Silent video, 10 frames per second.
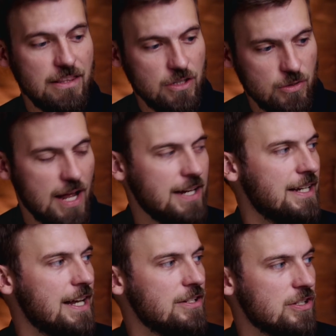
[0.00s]
the United
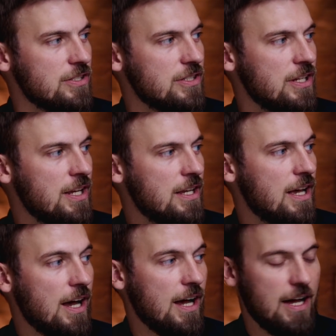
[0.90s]
Nations.
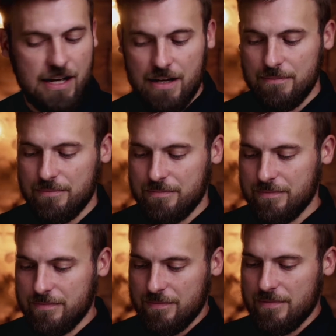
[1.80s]
Um, and the E
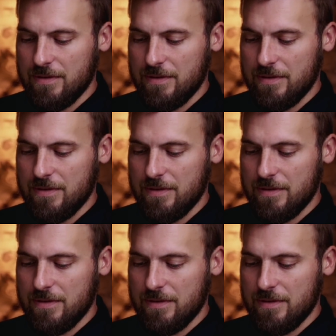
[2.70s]
U.